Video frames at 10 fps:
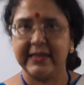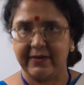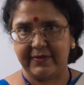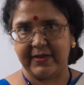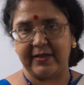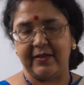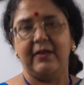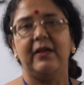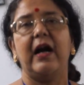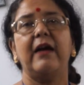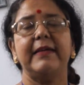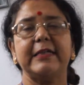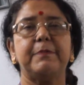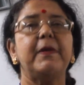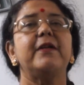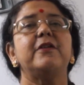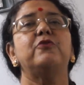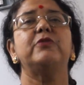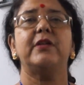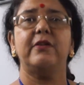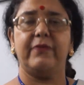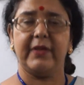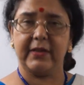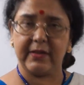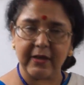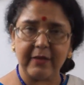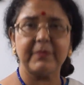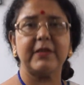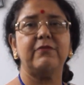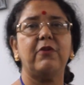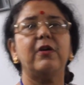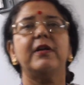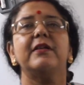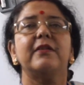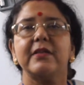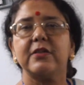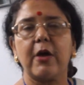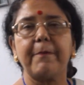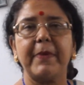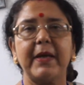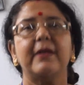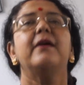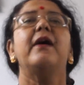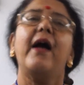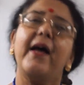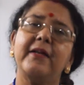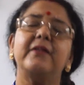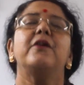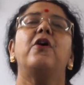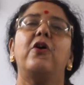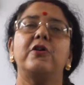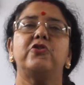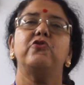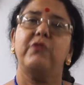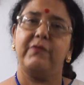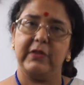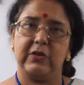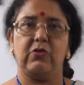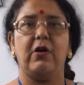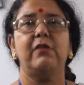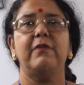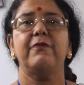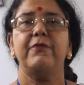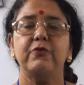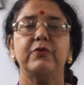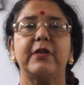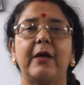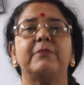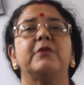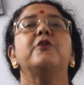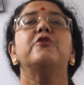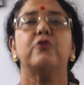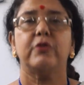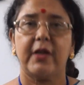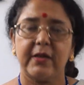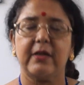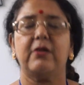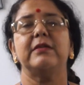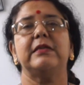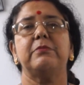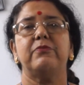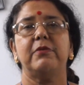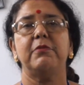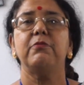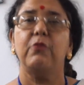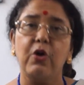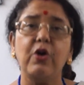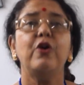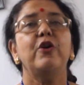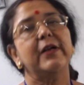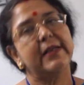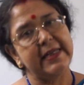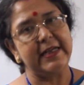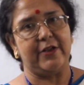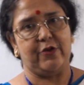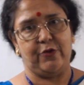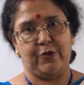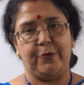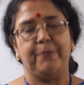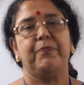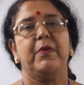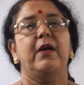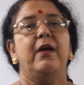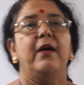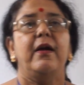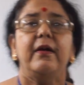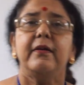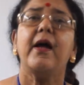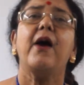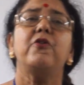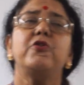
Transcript: dividend. I will explain you the different terms involved in this topic, and also we will solve a few sums so that the concept will be more clear to you. Now